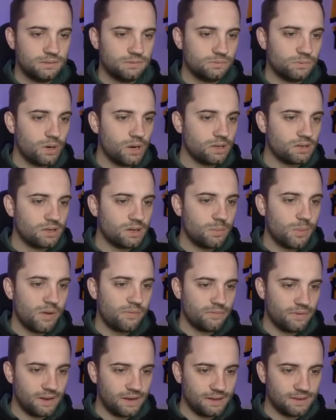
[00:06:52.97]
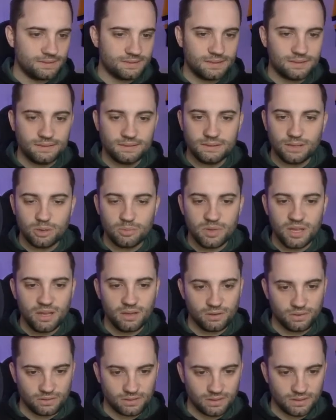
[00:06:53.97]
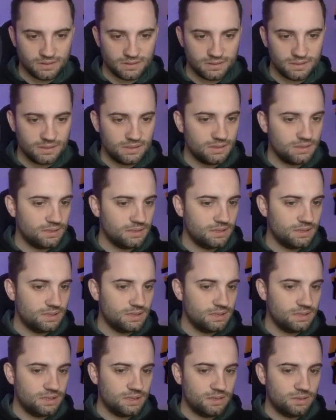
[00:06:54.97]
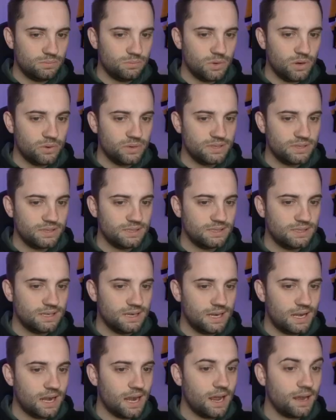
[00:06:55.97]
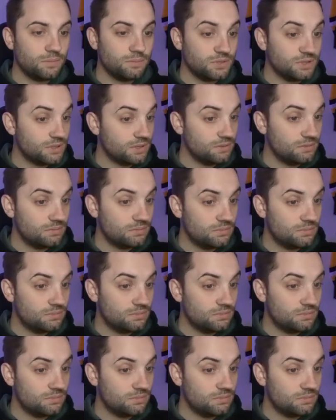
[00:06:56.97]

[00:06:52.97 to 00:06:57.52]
Right, come on, fellas. Do me a goodness. Morrison, Aimson.